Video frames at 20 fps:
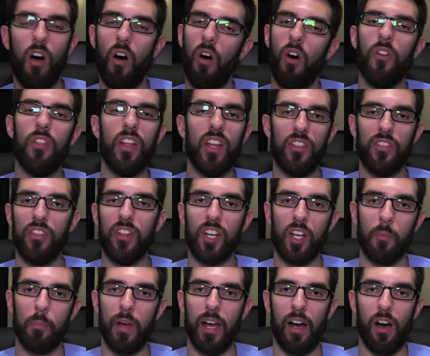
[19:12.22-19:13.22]
all they
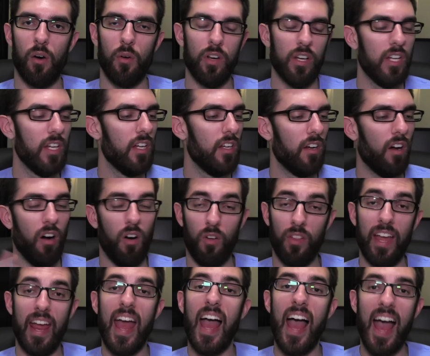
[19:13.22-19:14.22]
think about,
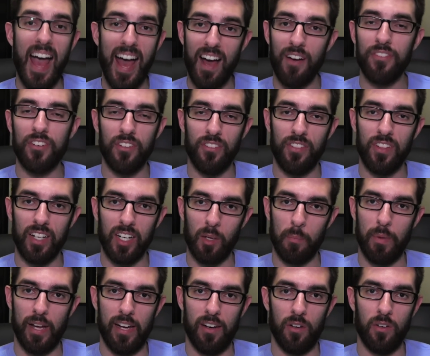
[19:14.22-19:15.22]
all they have to think
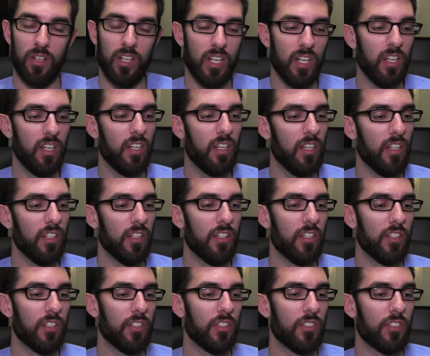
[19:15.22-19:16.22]
about
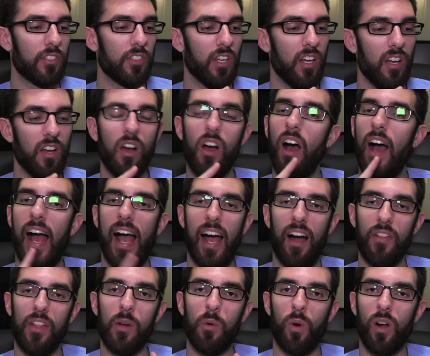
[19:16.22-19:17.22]
is
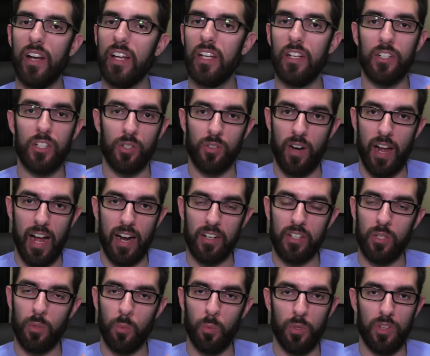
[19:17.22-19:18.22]
how they want to
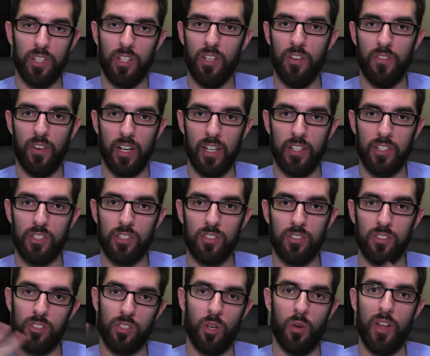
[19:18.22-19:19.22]
interact with the device.
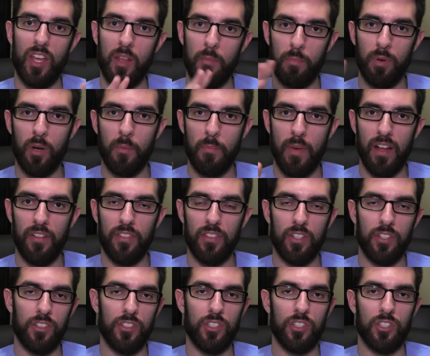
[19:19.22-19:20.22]
So input
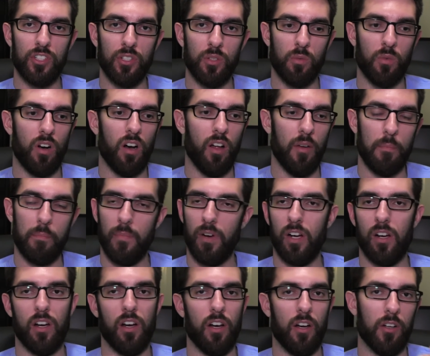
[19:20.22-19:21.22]
methods, do you want
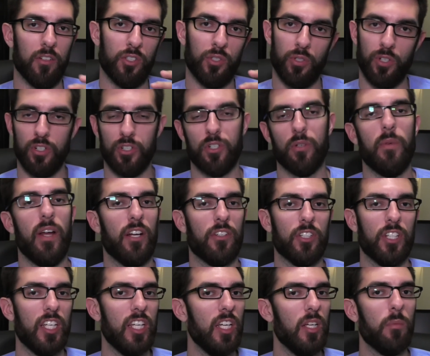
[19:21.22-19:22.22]
a traditional
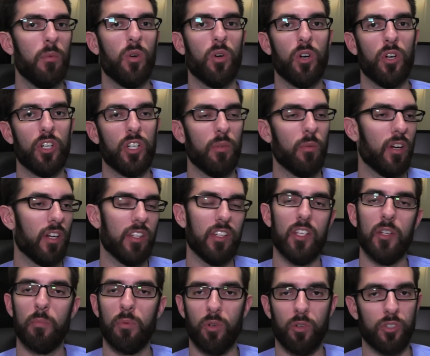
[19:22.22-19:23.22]
mouse keyboard? Do you want a
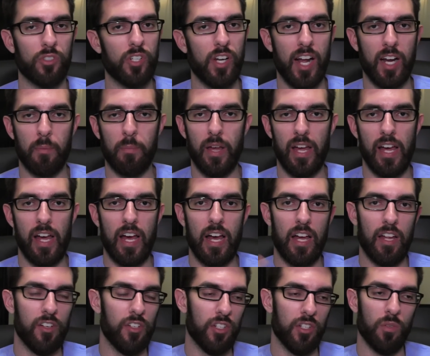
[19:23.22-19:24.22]
keyboard
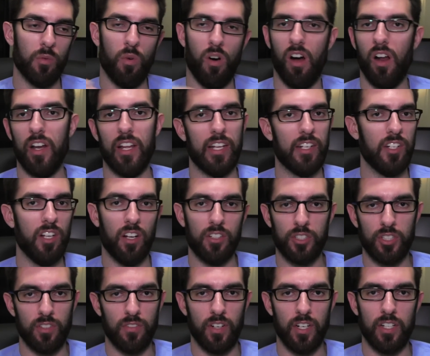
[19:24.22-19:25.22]
trackpad? Do you want a
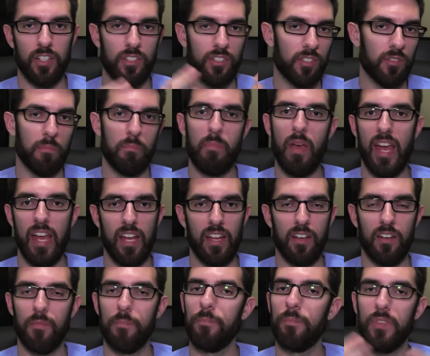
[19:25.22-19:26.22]
touch device,
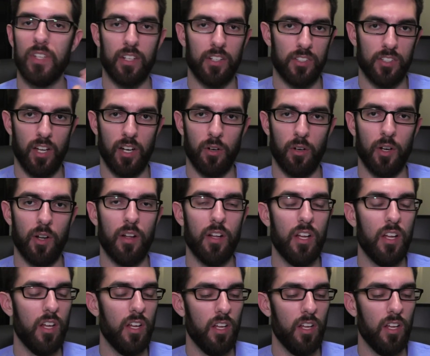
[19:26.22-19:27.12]
pen, etc.?